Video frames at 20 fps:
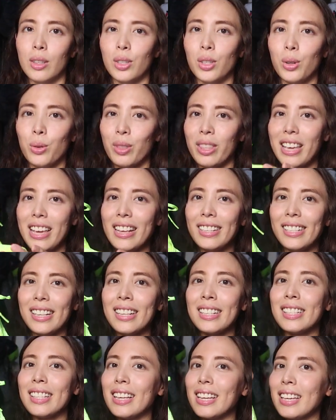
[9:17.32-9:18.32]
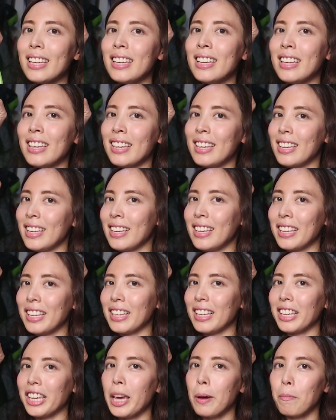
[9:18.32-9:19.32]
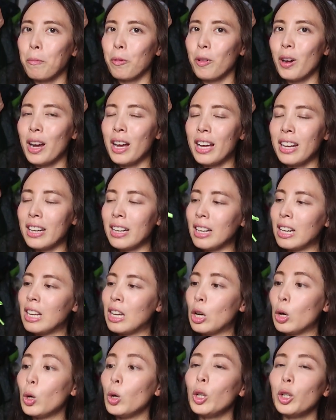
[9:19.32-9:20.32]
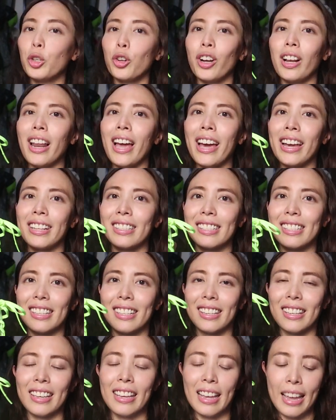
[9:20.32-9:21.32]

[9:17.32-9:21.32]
So this is the Kiprun Ultralight,